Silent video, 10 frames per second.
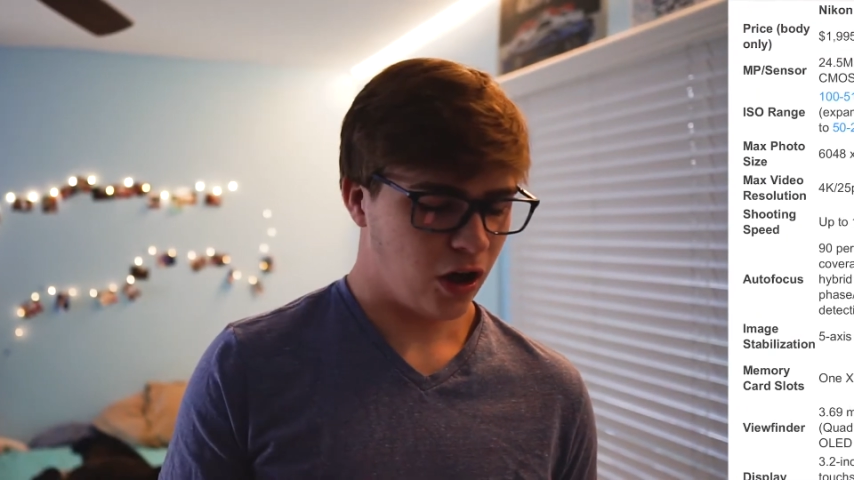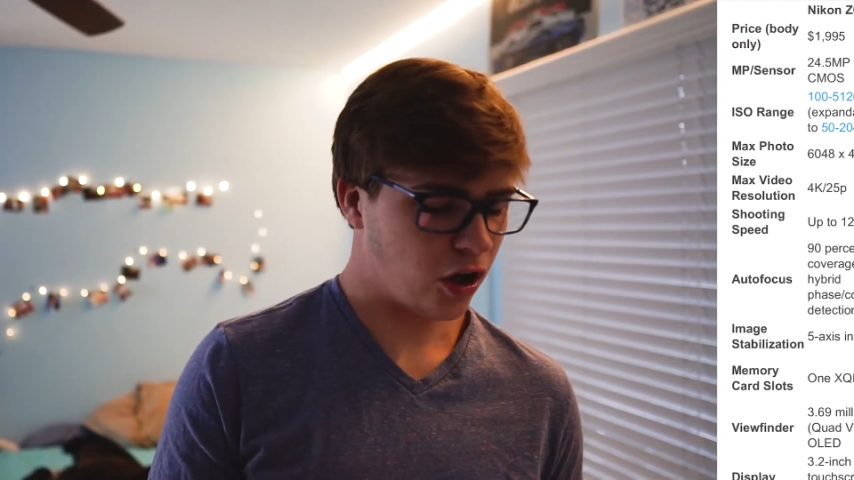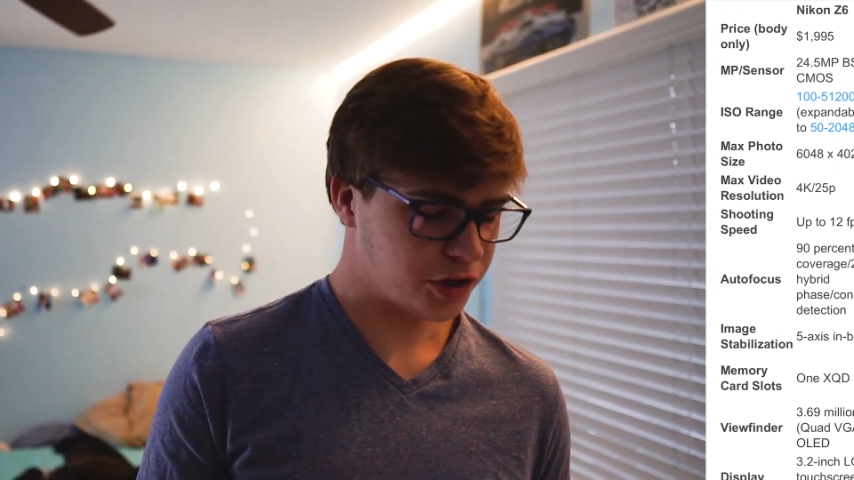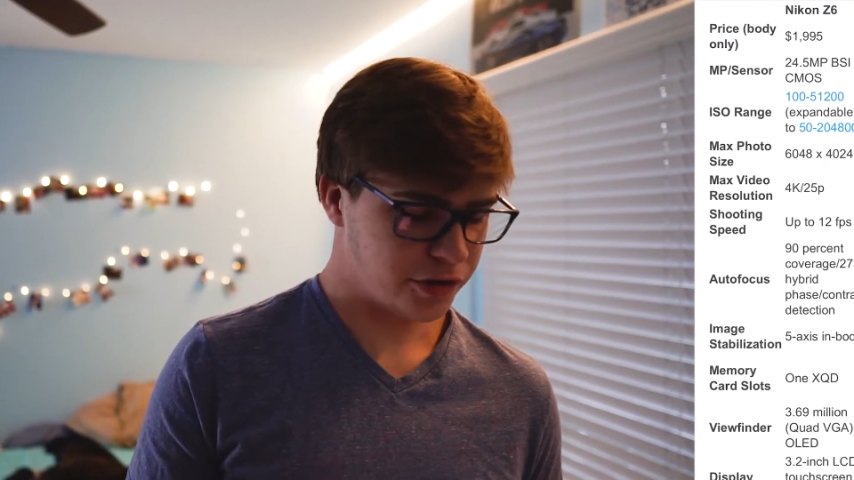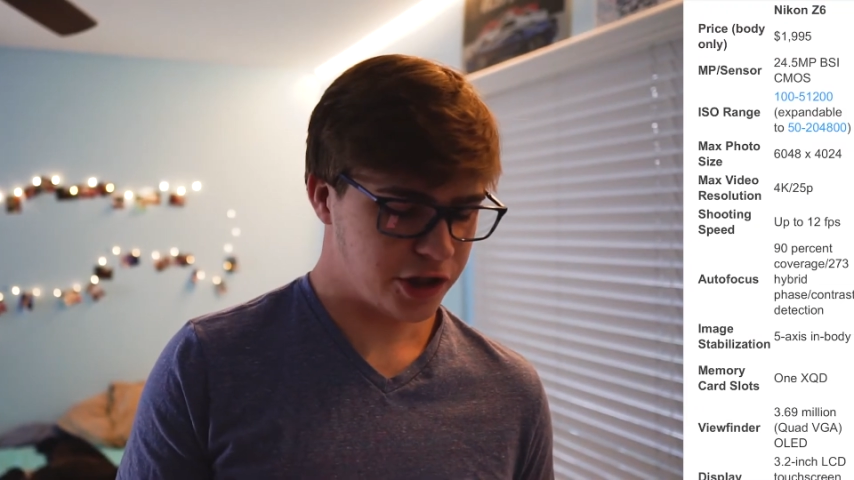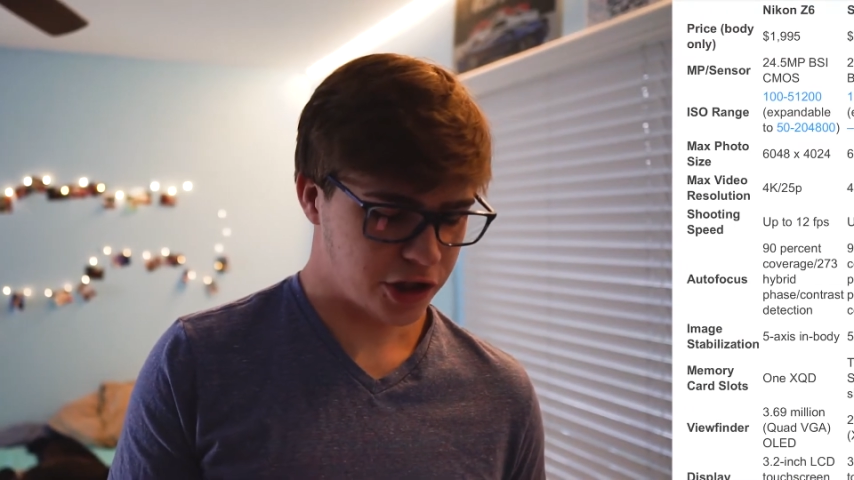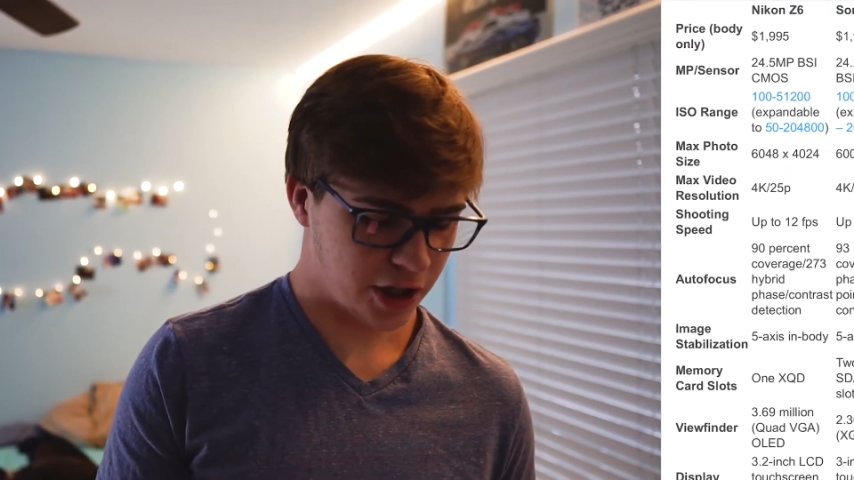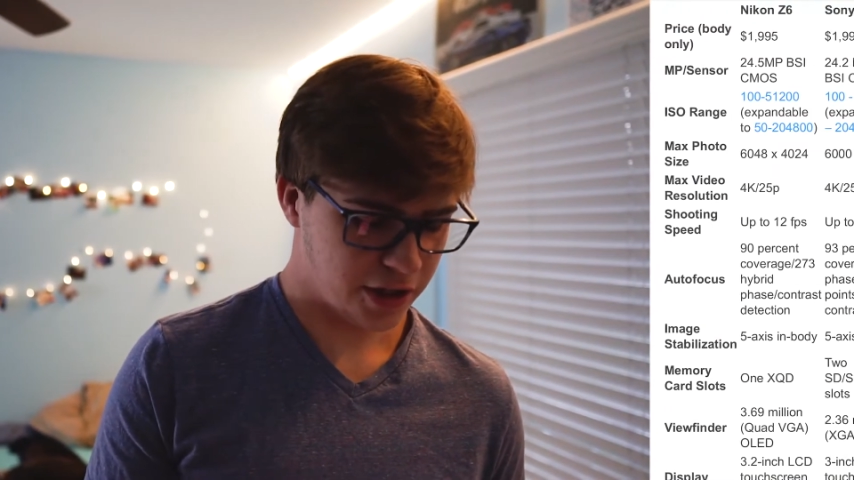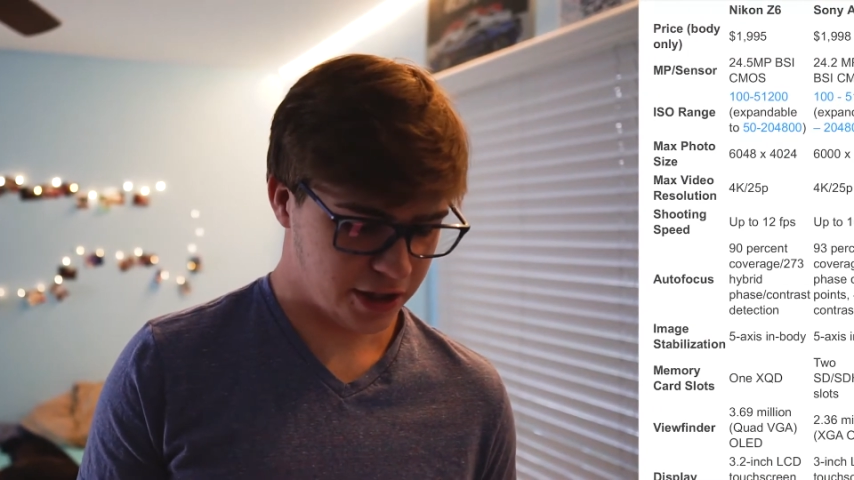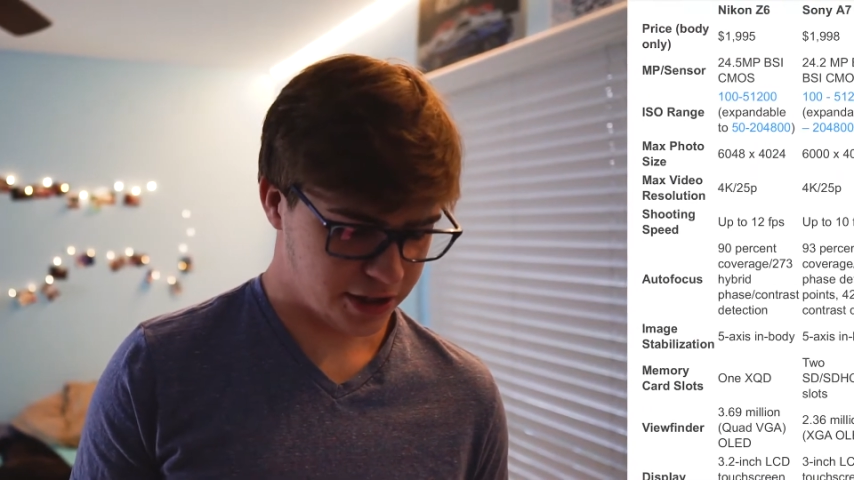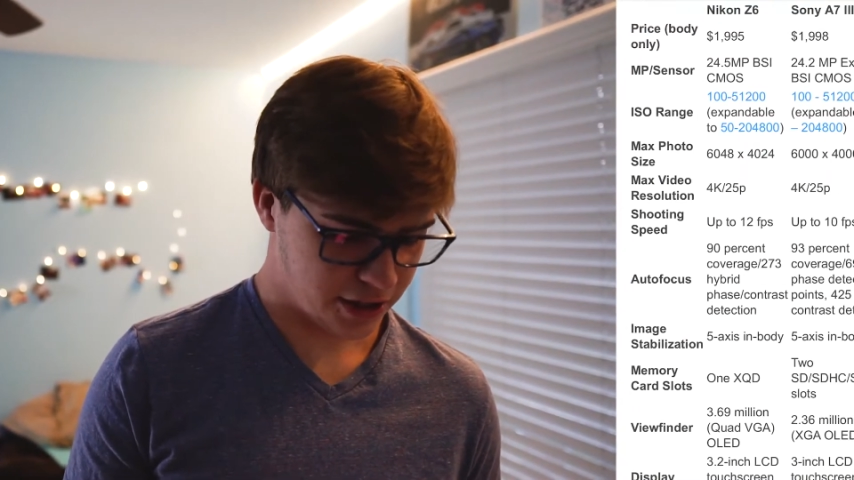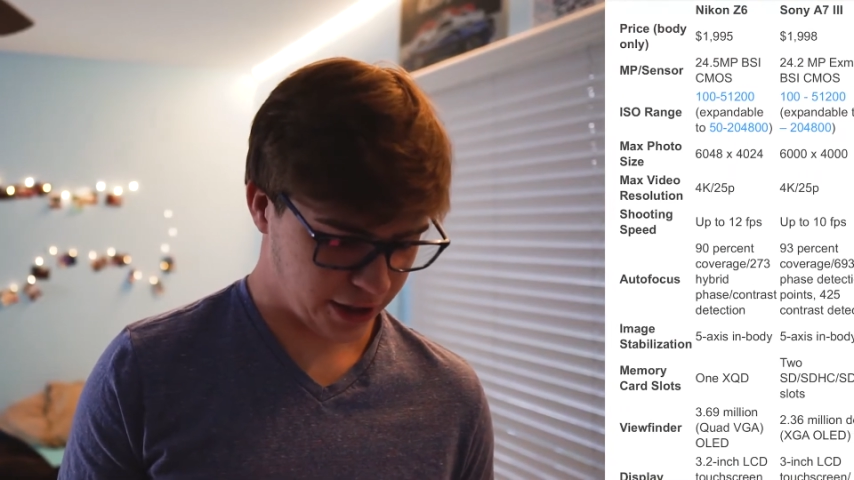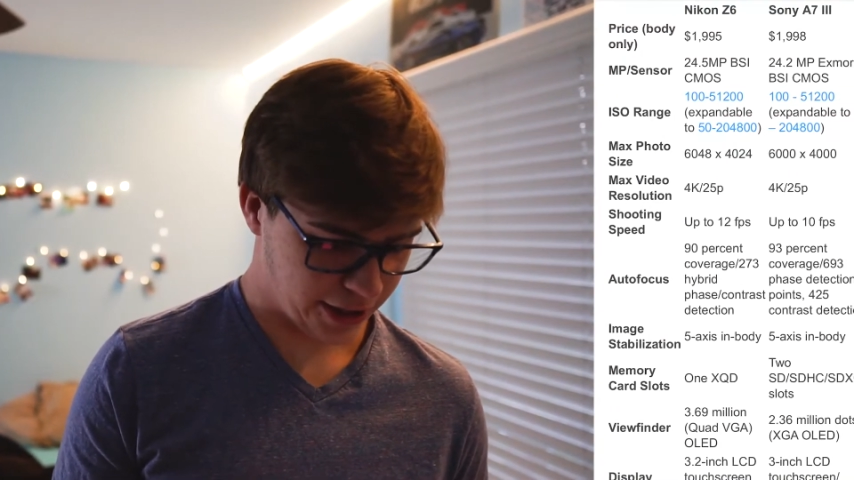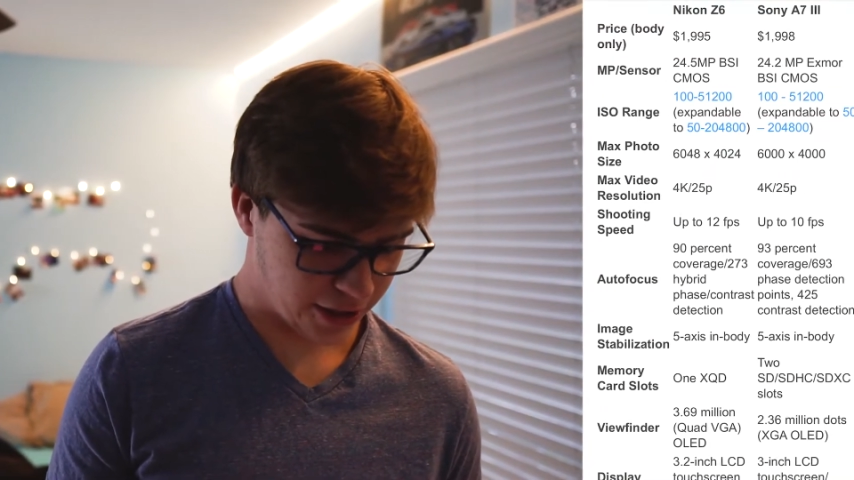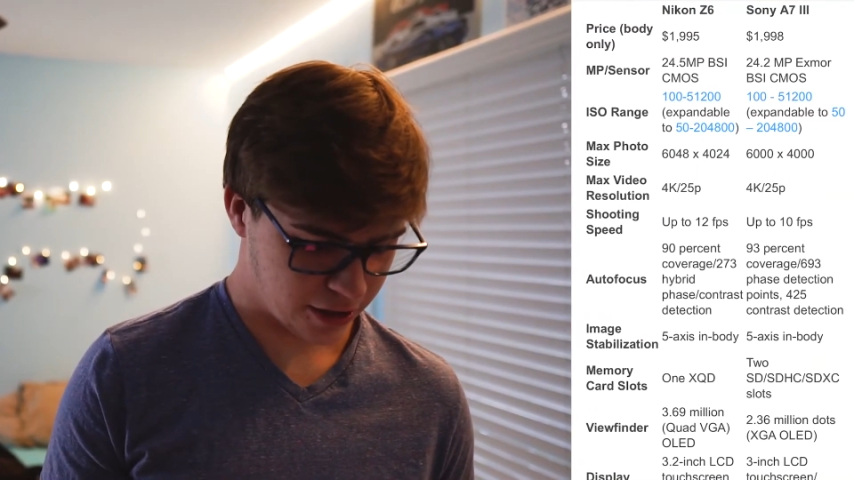I'll screenshot this and
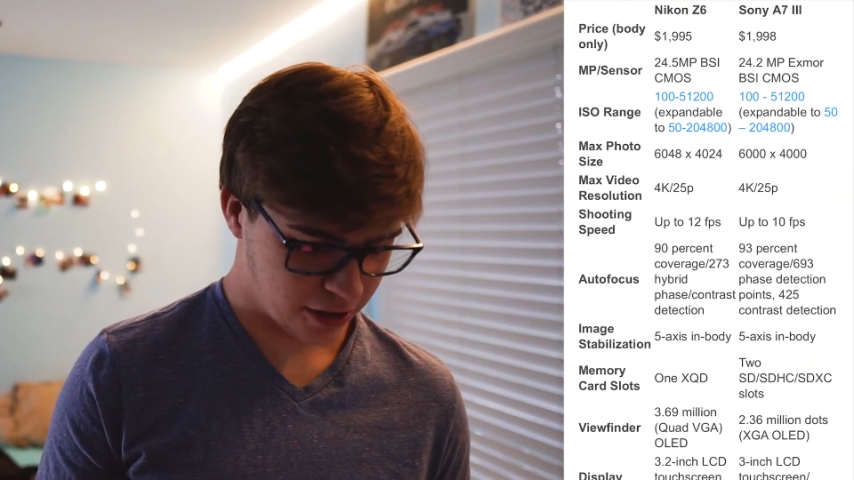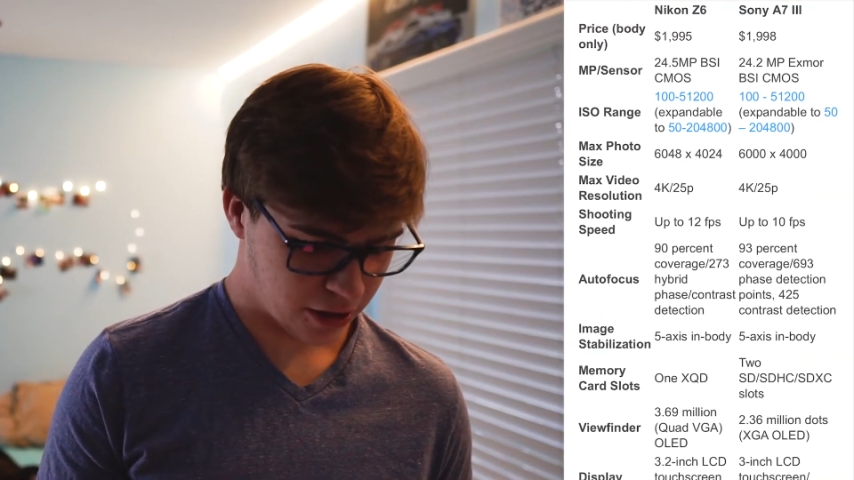like